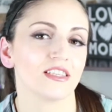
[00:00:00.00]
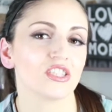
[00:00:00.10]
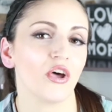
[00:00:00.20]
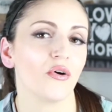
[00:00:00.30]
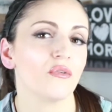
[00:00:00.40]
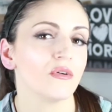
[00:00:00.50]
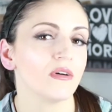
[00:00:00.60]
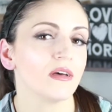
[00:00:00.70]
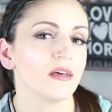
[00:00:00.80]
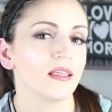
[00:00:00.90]
So
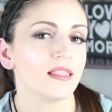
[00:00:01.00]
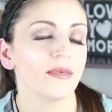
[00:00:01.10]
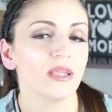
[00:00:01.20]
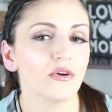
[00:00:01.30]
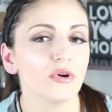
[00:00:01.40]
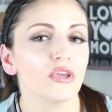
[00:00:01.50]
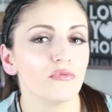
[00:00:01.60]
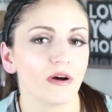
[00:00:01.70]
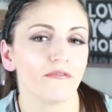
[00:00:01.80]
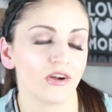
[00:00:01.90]
let me know what you
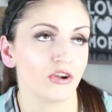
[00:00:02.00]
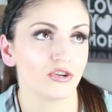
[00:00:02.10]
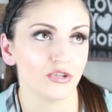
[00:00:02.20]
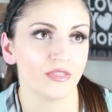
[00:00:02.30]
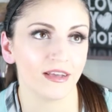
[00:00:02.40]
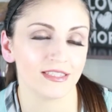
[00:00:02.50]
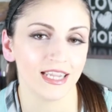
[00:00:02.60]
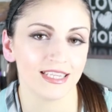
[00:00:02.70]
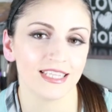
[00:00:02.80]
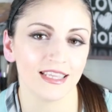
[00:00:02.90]
want for your
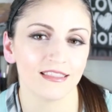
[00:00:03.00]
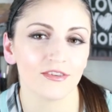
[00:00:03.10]
2018.